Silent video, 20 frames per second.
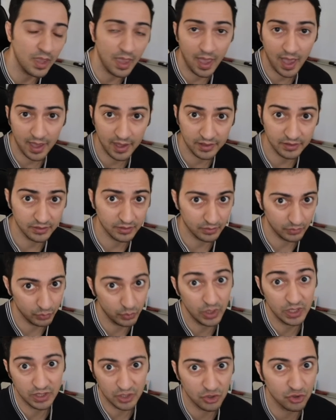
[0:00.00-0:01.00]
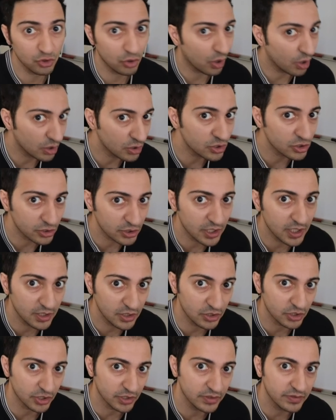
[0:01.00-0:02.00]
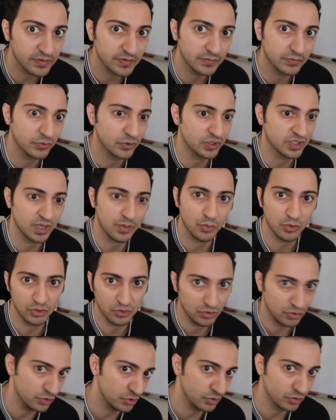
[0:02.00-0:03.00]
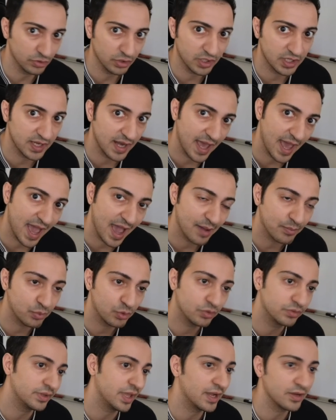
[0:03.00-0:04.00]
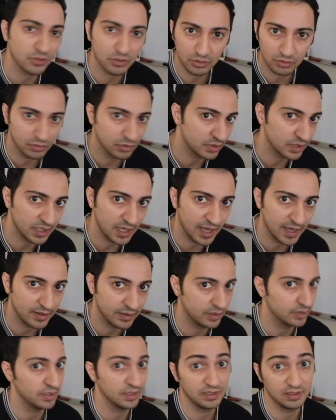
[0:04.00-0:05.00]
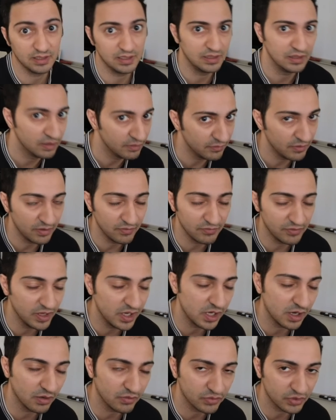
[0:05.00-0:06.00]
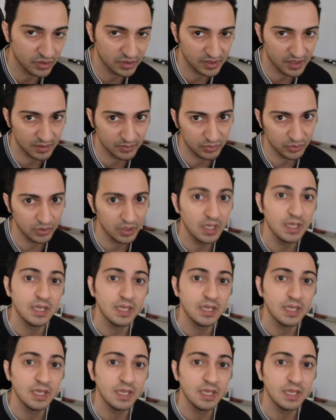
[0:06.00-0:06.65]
And when the chart changes, for example, you, you're looking at Apple, now you're looking at uh, like in, the, Nvidia, for example,